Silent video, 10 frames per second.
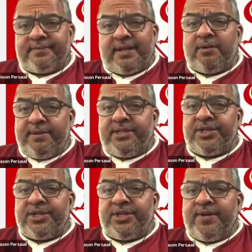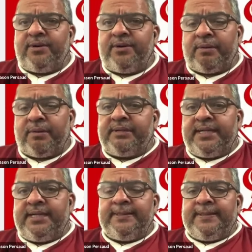That would have been 2-0
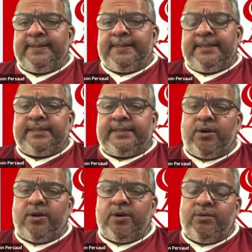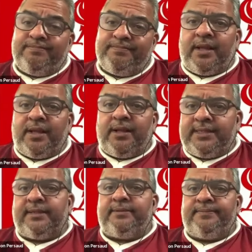probably. So,
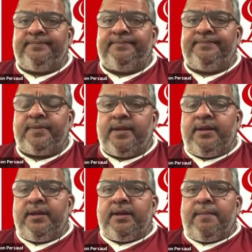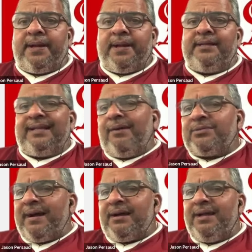listen, but that
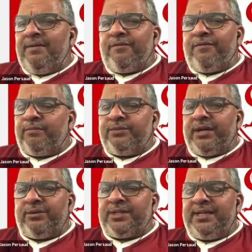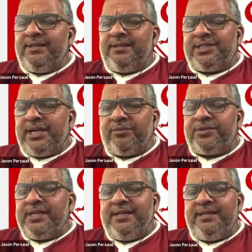was about it from Chelsea.
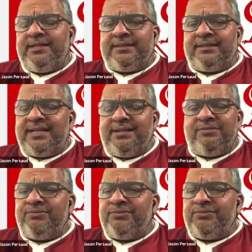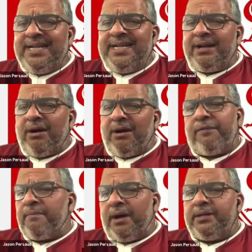Chelsea didn't really
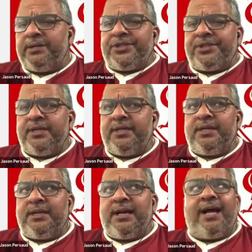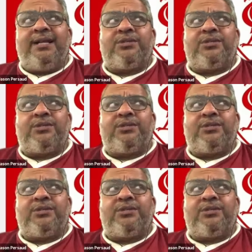offer much. And